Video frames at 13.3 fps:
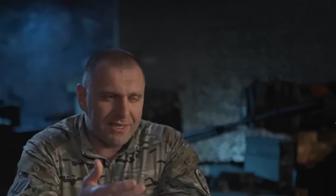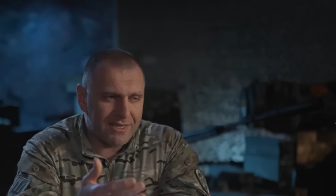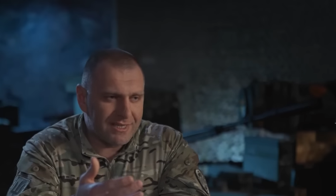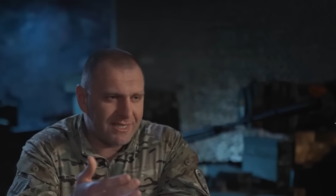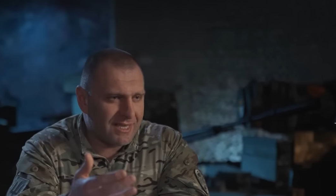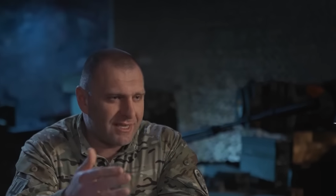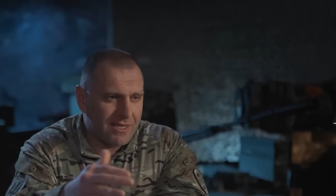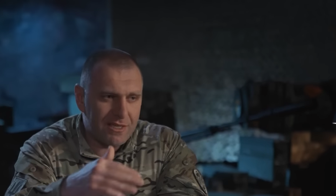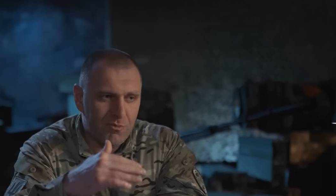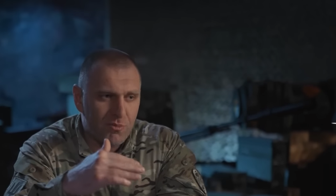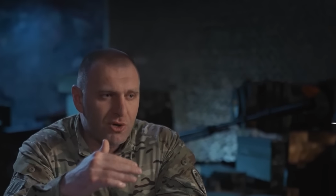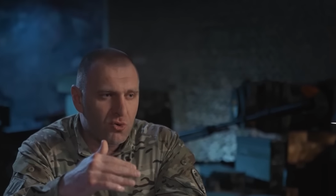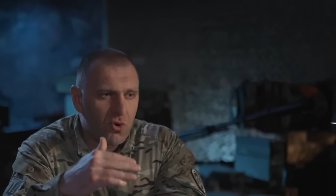And I'm
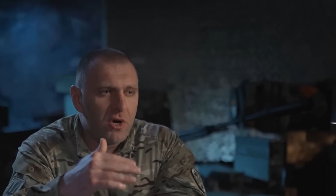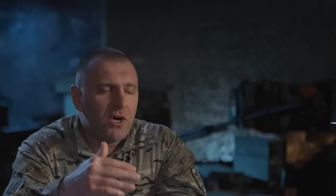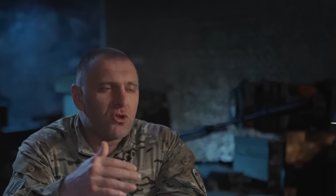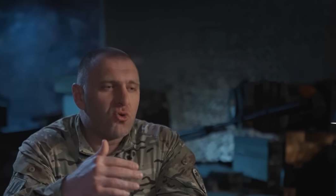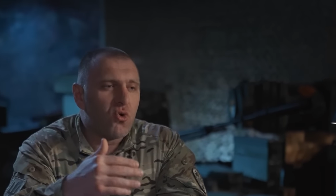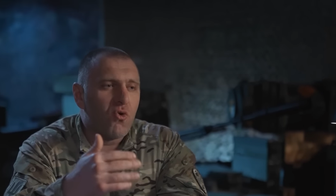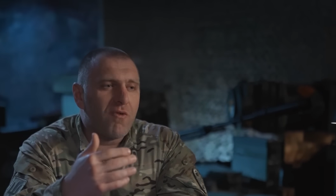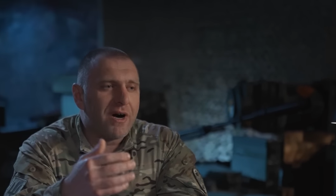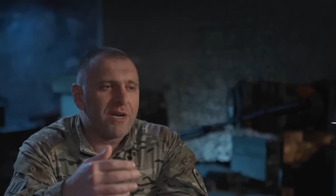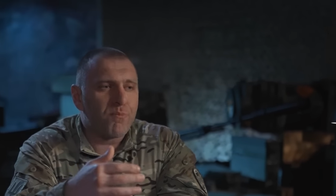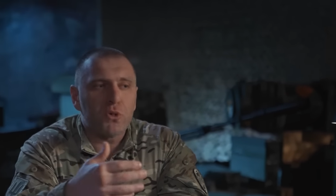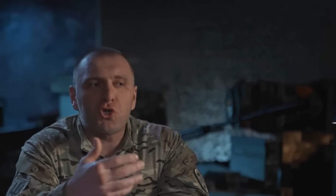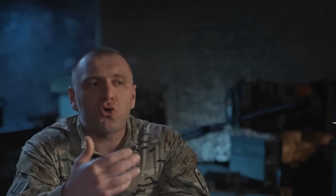not counting the
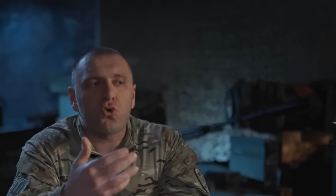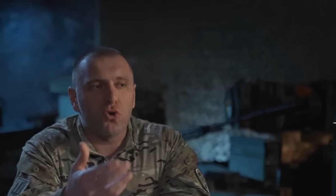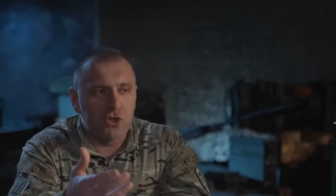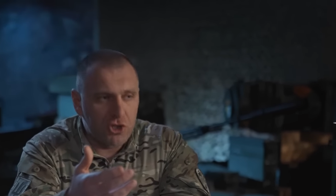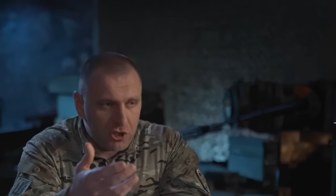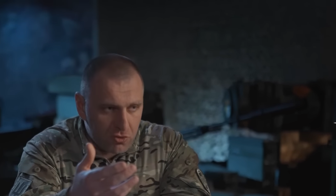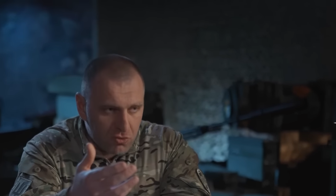damaged pieces,